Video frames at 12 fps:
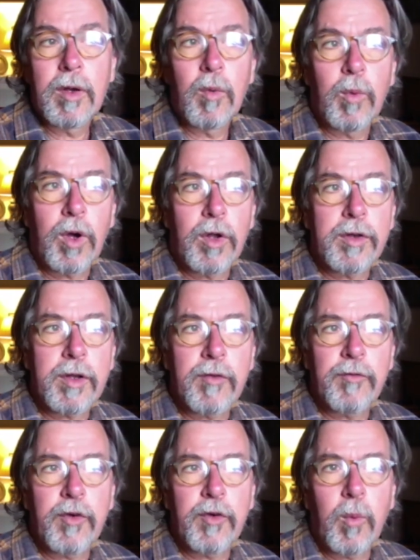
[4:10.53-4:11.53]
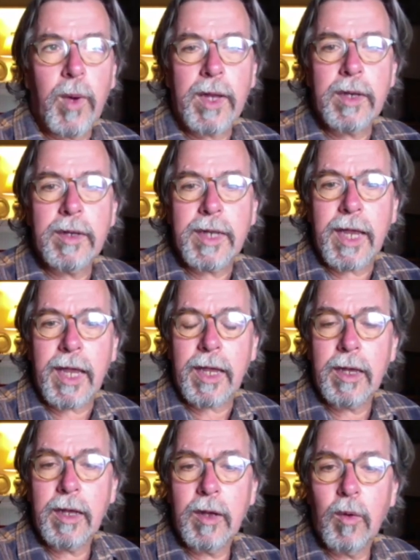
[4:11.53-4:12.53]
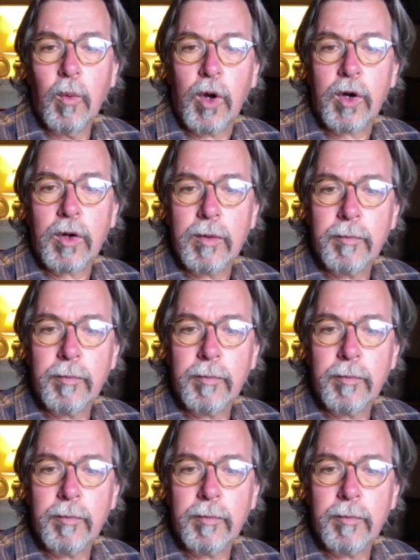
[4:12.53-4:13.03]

water for 1 day work.